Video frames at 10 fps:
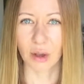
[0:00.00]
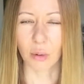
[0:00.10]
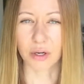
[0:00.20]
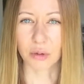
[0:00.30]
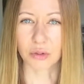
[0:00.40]

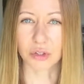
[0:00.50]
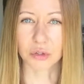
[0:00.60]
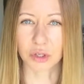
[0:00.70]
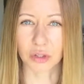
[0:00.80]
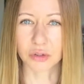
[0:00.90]
or in order
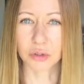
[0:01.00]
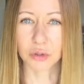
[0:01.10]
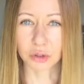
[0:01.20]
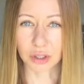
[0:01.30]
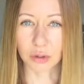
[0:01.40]
to not to
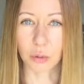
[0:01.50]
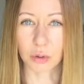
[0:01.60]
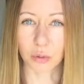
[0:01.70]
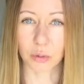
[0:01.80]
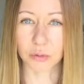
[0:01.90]
look
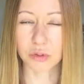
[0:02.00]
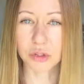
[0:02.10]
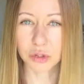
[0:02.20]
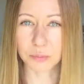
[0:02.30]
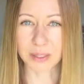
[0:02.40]
quote unquote
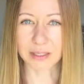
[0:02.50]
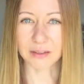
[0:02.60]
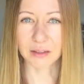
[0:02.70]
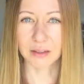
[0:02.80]
stupid,